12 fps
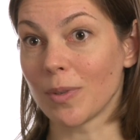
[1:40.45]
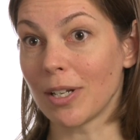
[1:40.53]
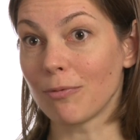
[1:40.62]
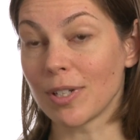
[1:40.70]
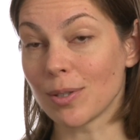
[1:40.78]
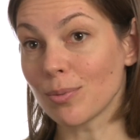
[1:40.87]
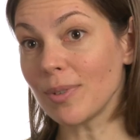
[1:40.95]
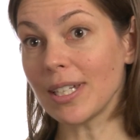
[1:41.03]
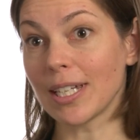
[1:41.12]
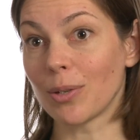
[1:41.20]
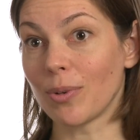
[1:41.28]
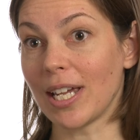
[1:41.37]
But if it's
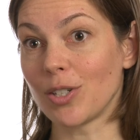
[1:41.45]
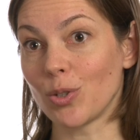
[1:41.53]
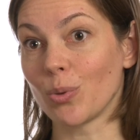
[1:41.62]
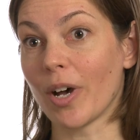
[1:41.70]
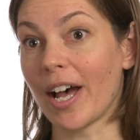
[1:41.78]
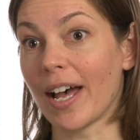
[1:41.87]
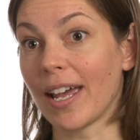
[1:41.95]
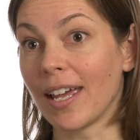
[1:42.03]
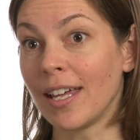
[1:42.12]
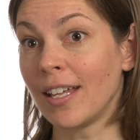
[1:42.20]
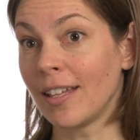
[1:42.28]
really way too high,